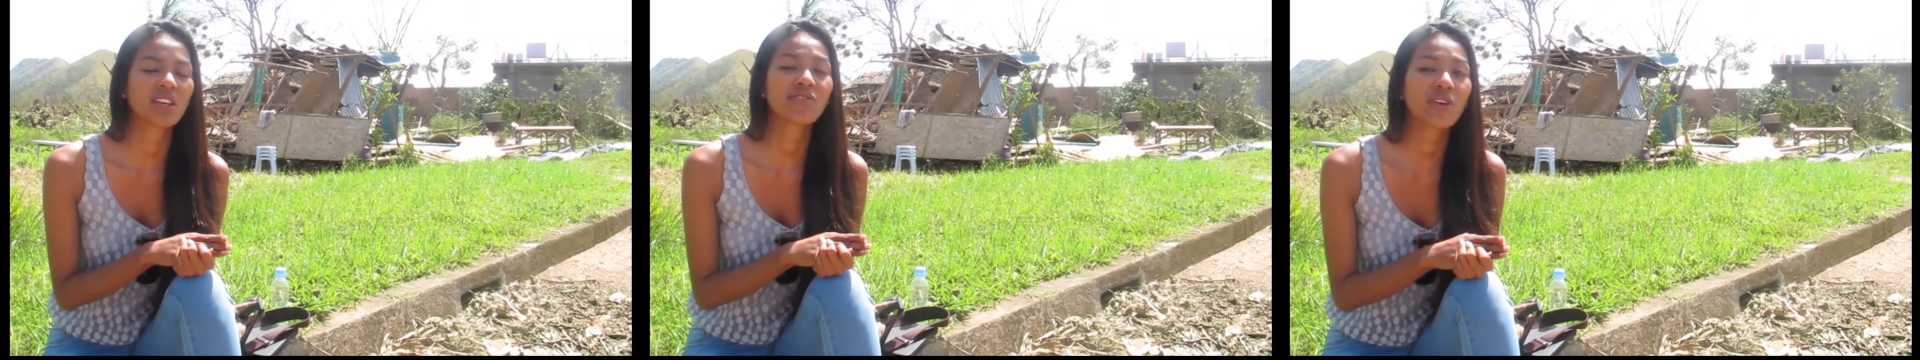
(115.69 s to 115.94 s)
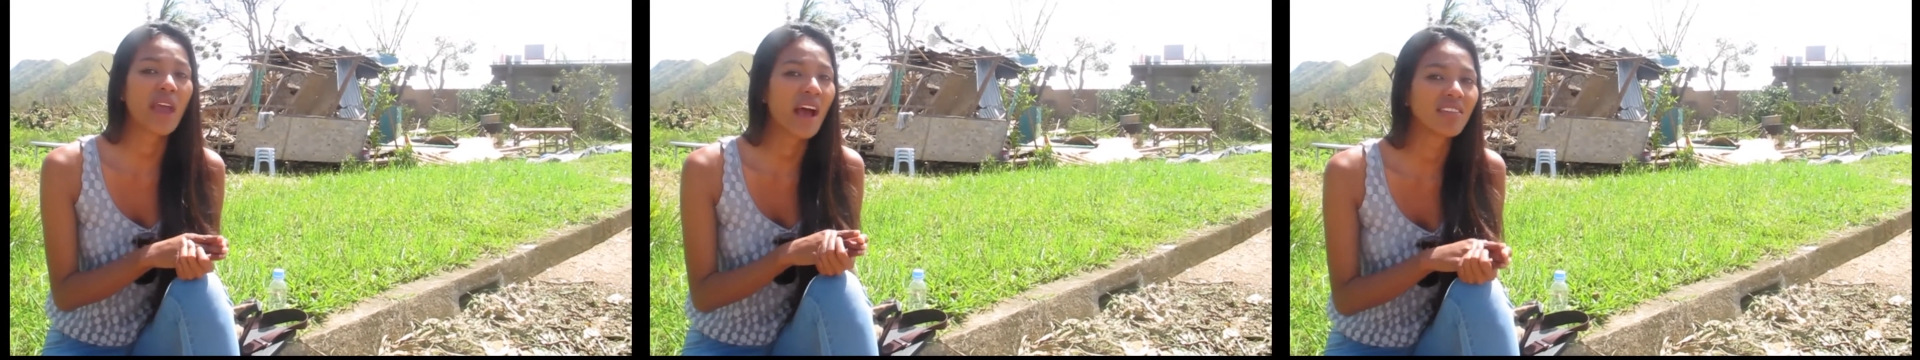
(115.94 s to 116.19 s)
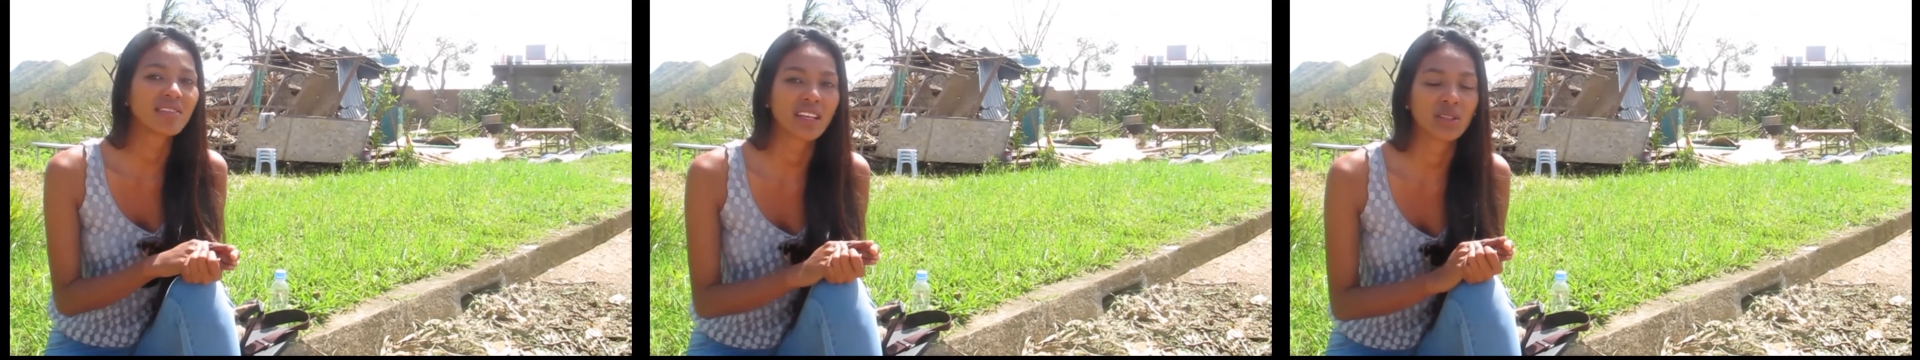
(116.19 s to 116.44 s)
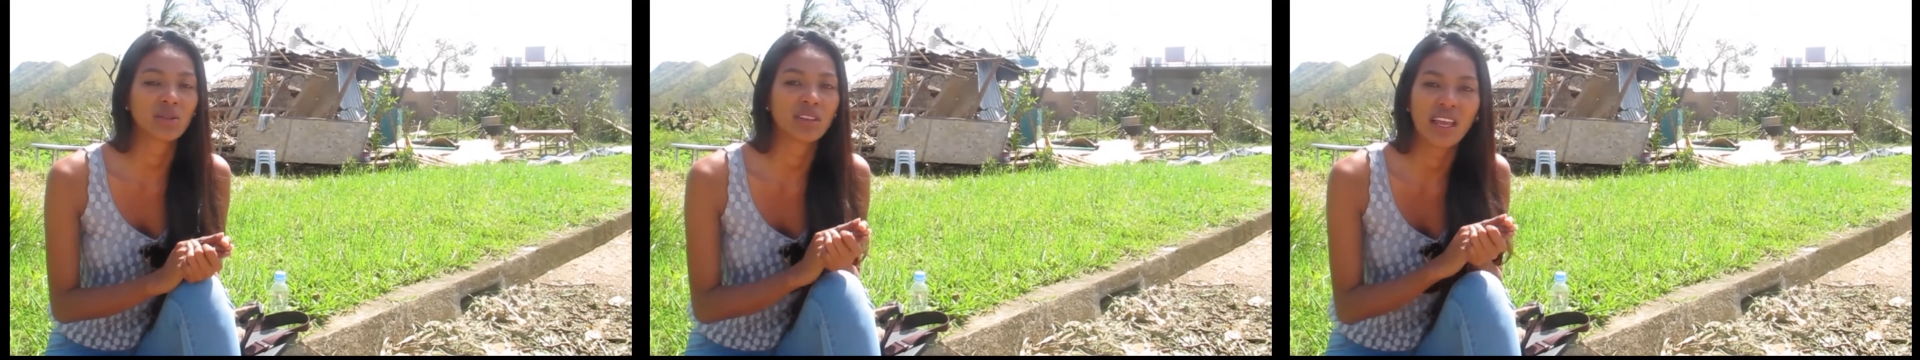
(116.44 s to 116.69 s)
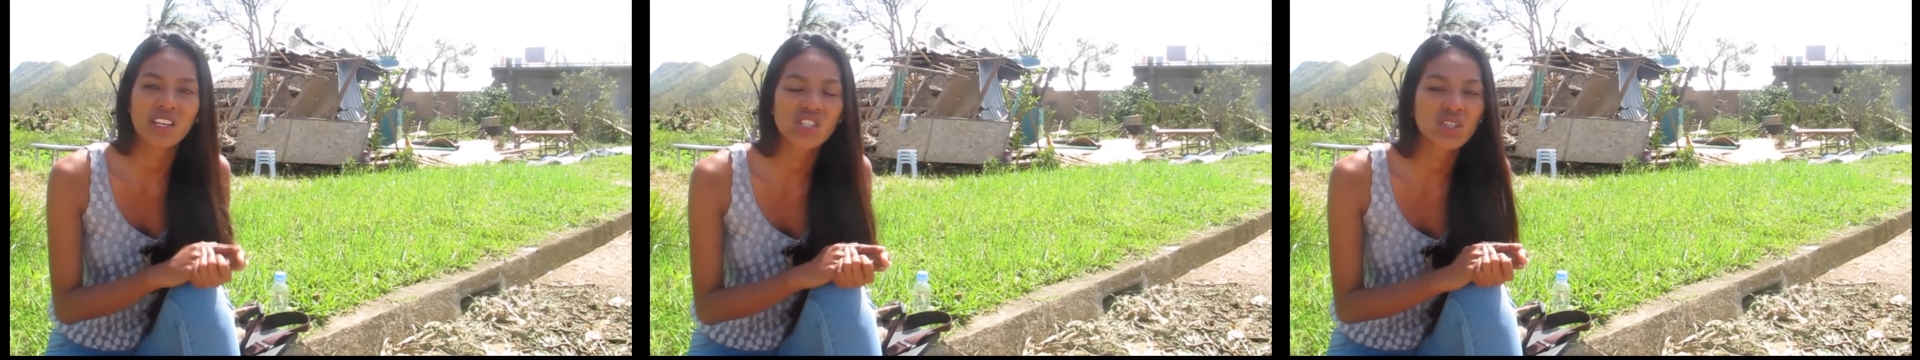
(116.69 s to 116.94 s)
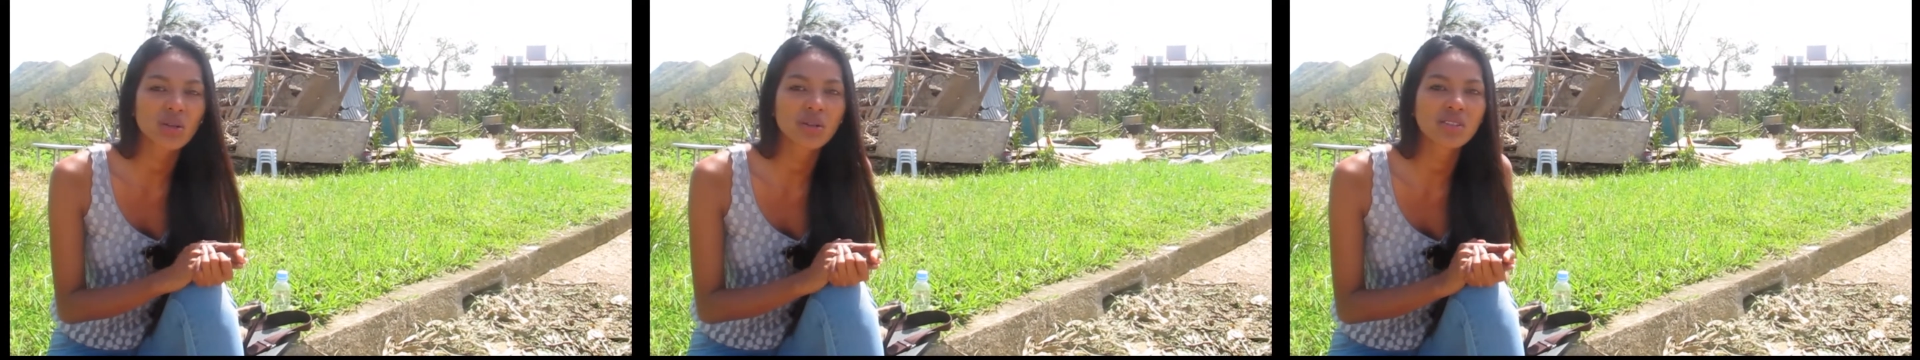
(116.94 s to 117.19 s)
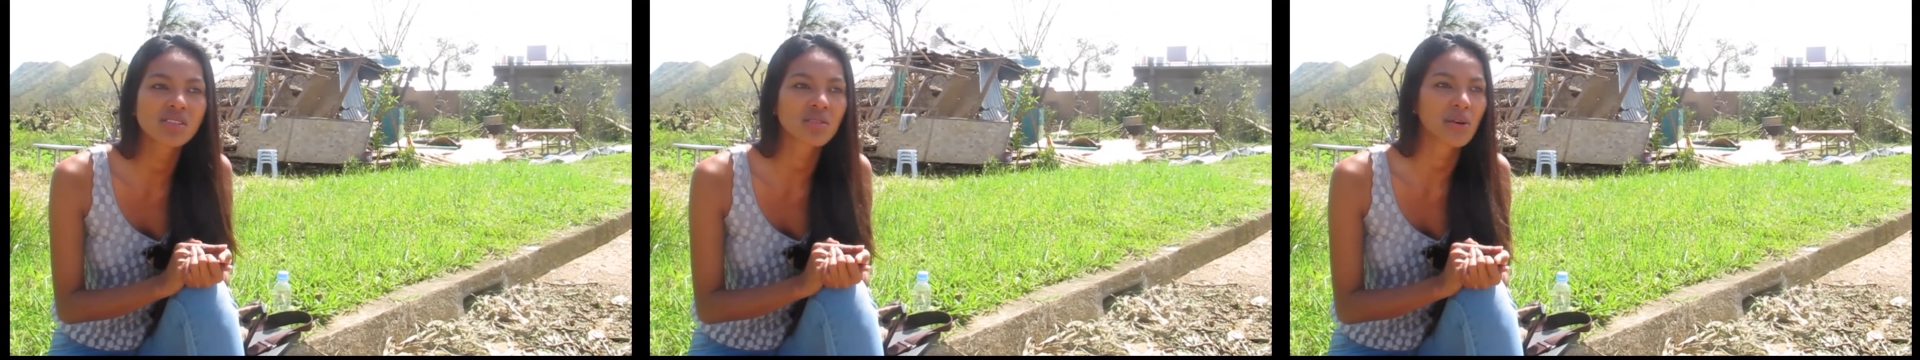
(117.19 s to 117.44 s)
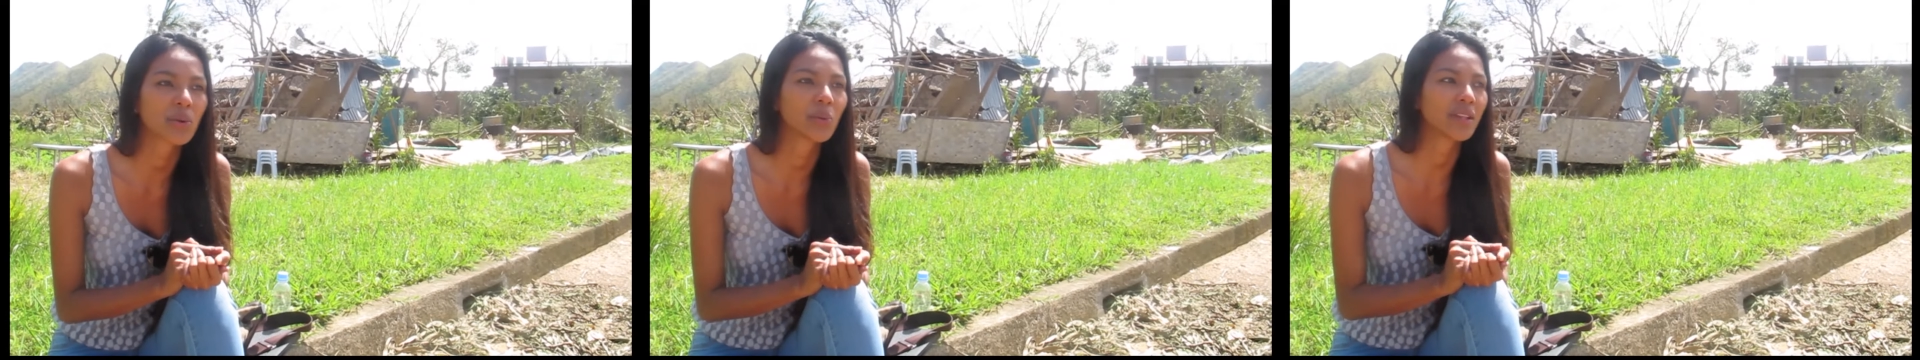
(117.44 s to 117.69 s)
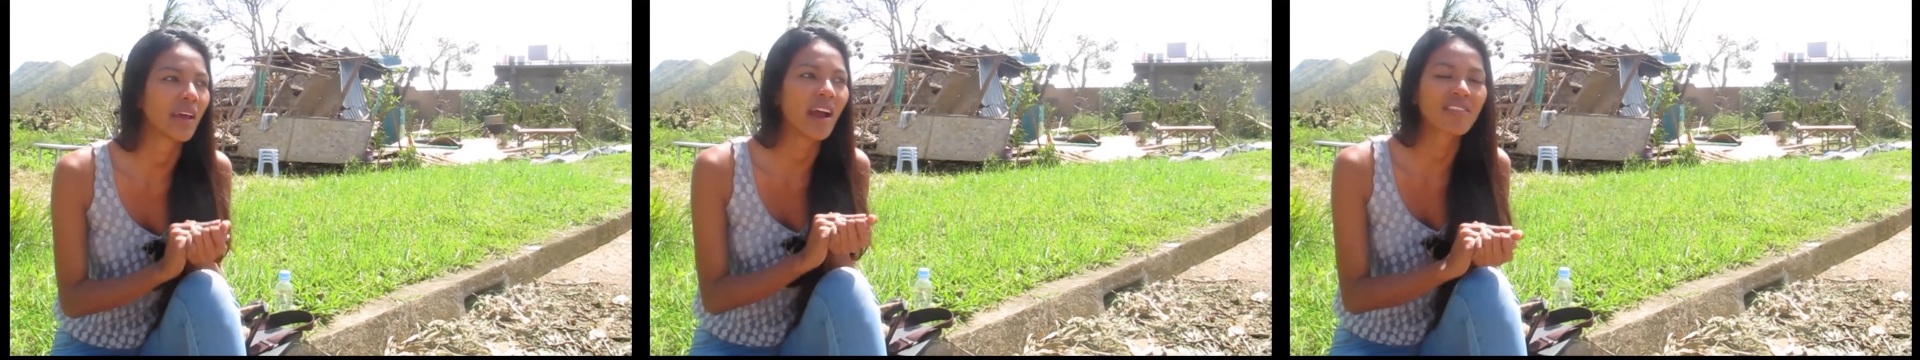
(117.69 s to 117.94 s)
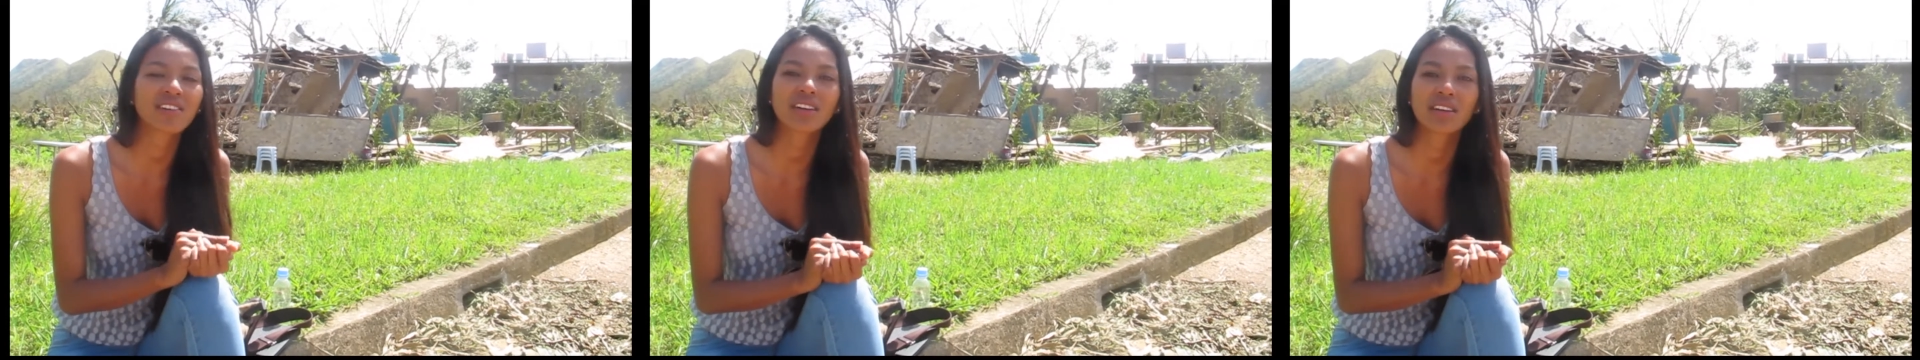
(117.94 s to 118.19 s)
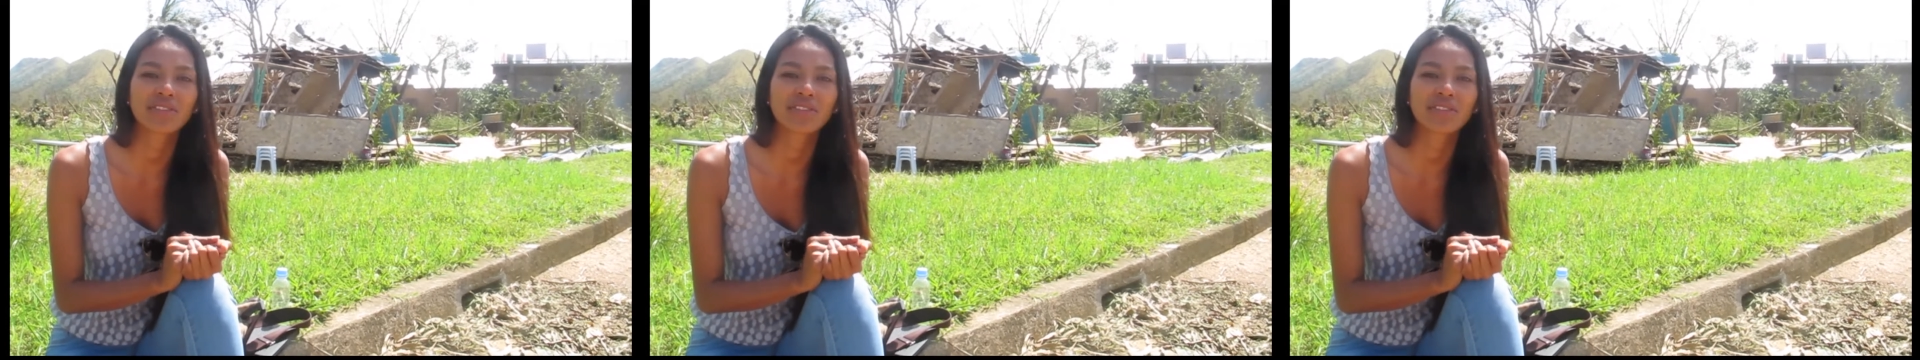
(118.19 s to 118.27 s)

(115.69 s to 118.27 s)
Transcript: if you have like donations or whatever,